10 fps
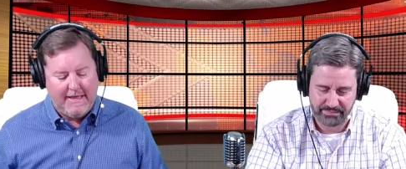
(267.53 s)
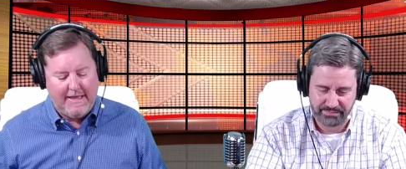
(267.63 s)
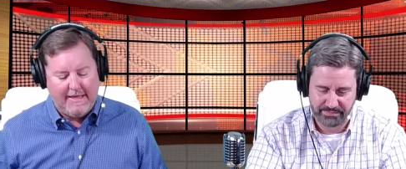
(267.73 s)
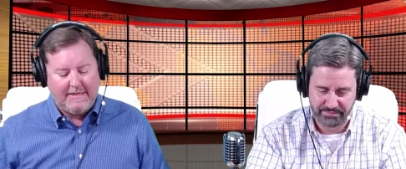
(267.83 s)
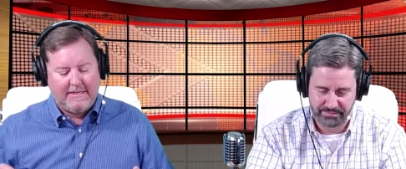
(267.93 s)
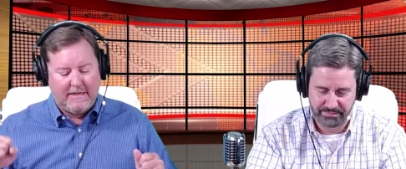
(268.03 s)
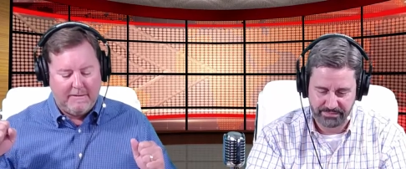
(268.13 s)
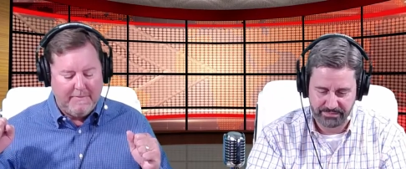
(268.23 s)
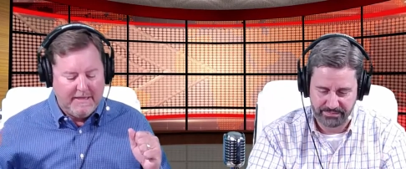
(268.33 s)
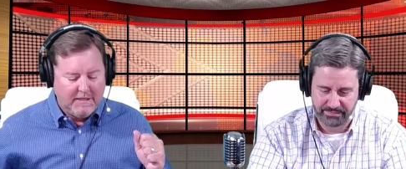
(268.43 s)

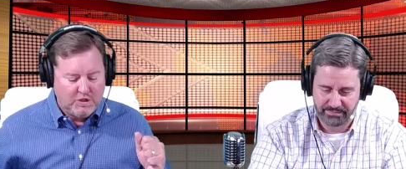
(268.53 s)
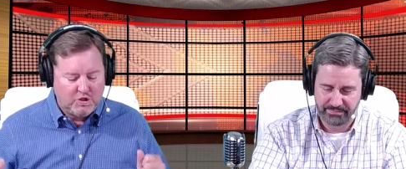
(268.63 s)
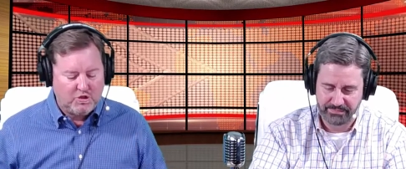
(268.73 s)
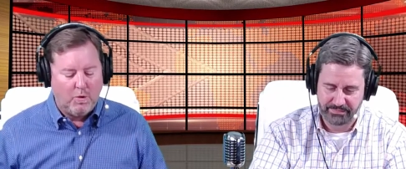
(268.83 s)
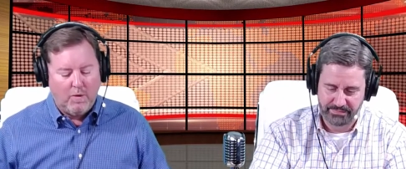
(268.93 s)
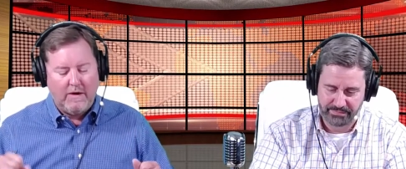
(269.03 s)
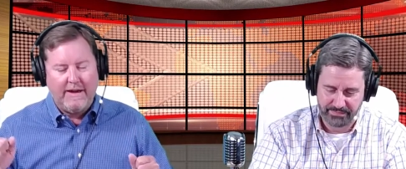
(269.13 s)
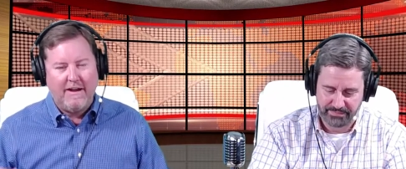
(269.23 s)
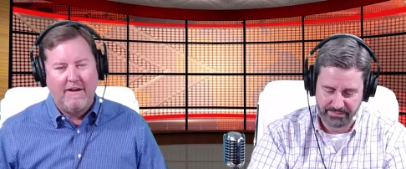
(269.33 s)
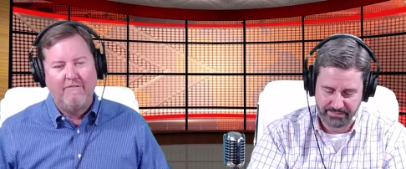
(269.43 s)
Speaker 1: Income
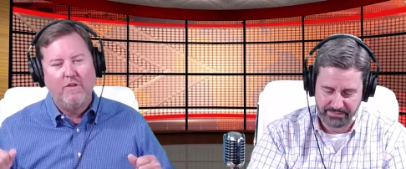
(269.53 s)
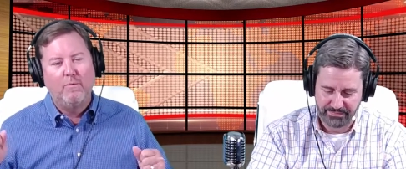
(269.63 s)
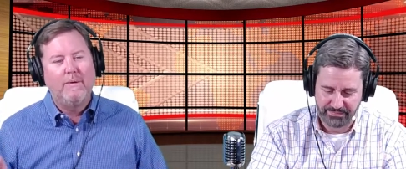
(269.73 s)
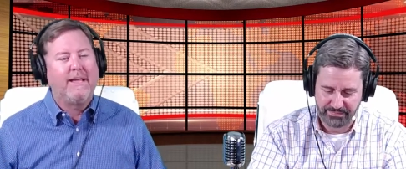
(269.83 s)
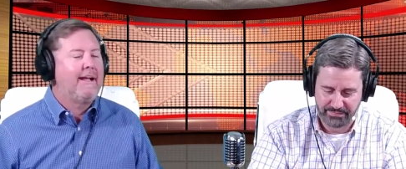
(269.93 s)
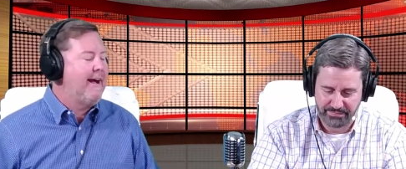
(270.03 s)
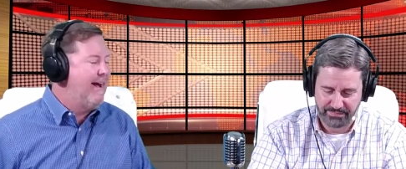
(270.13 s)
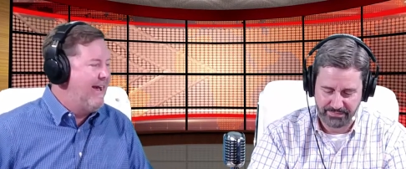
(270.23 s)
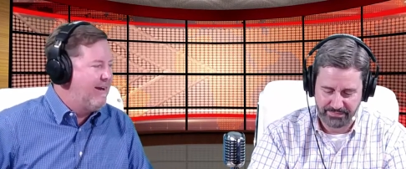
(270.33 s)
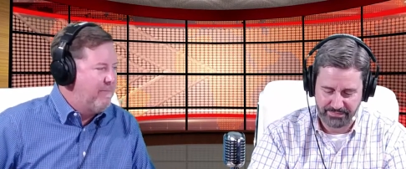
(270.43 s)
Story of the Week.
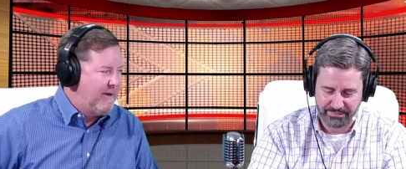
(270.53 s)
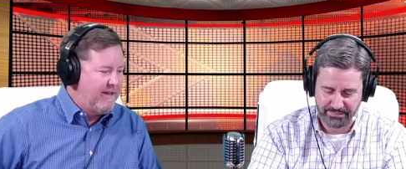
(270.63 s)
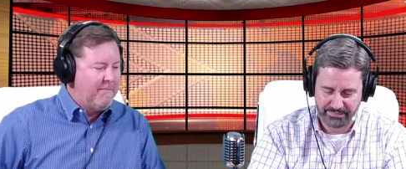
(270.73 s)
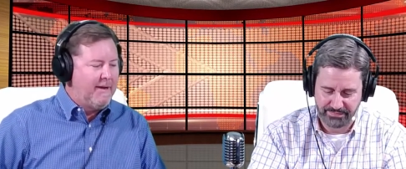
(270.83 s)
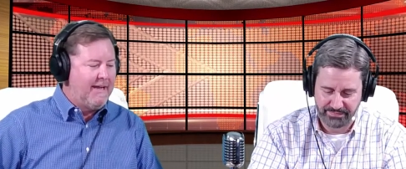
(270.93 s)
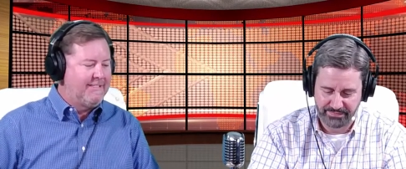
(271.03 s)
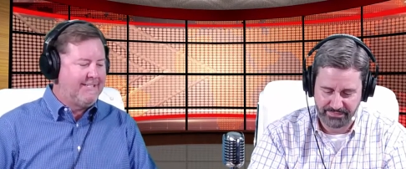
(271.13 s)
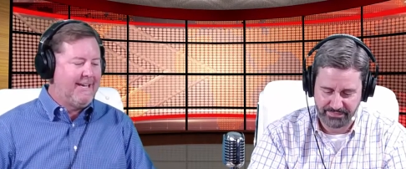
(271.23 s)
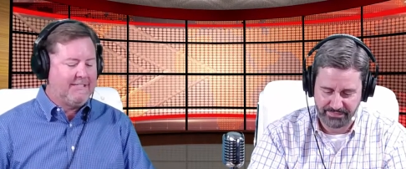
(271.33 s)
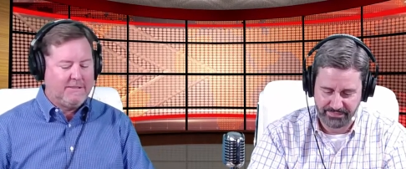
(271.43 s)
I had a buddy of mine
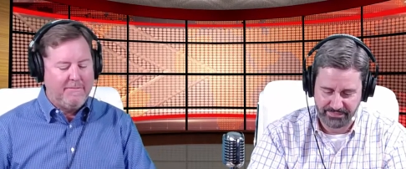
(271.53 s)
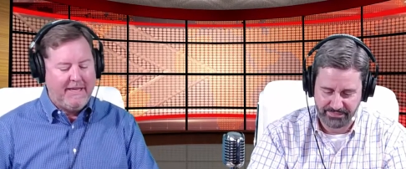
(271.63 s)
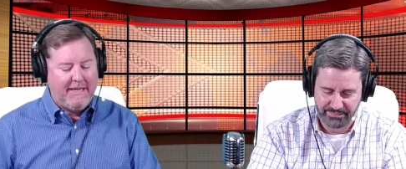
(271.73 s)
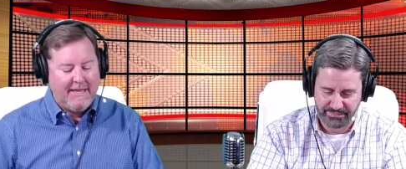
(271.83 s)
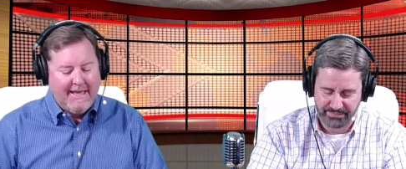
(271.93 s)
text me,